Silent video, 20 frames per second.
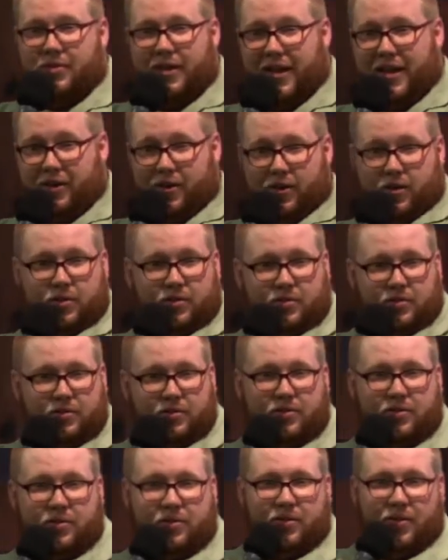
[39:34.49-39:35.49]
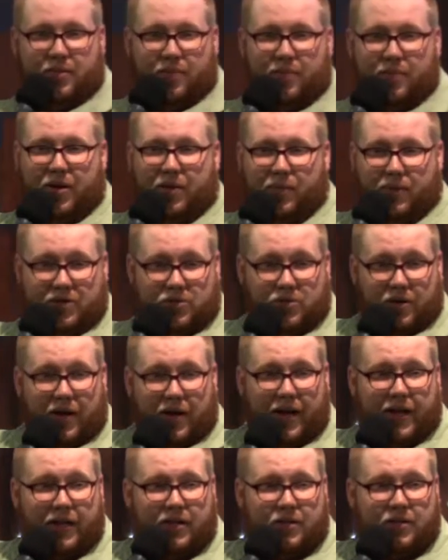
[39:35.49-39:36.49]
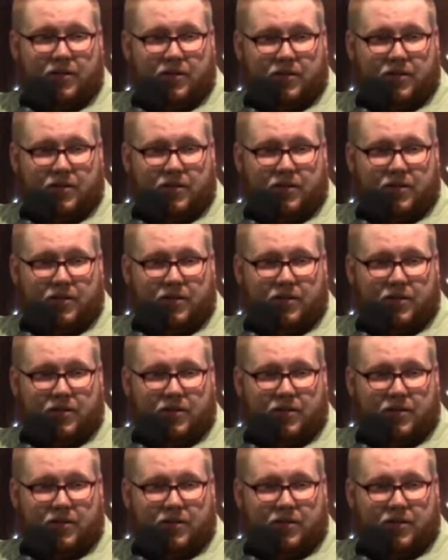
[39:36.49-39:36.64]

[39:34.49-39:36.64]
at all, but we try